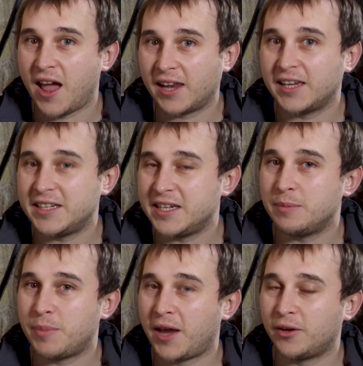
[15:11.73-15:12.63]

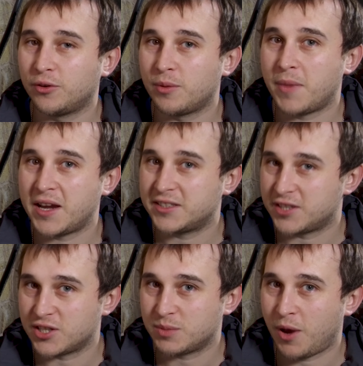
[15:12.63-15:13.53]
LED panel that makes
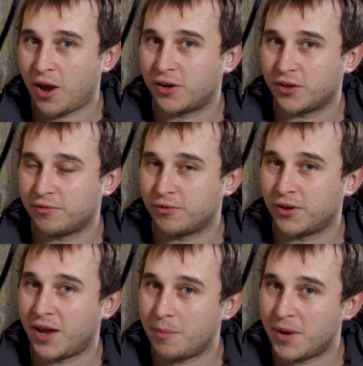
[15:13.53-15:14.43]
the spark at the
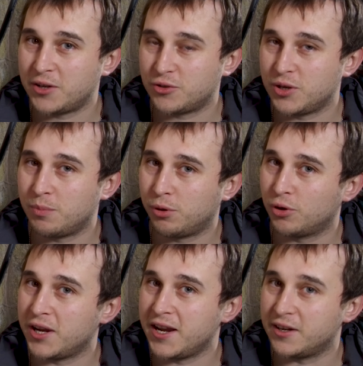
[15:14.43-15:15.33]
front and make sure you
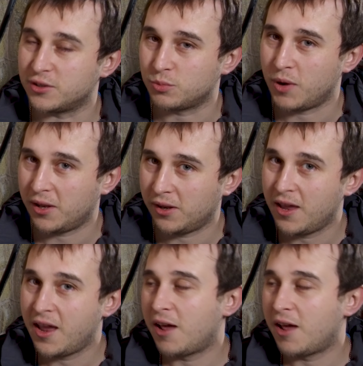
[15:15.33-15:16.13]
plug it in as well.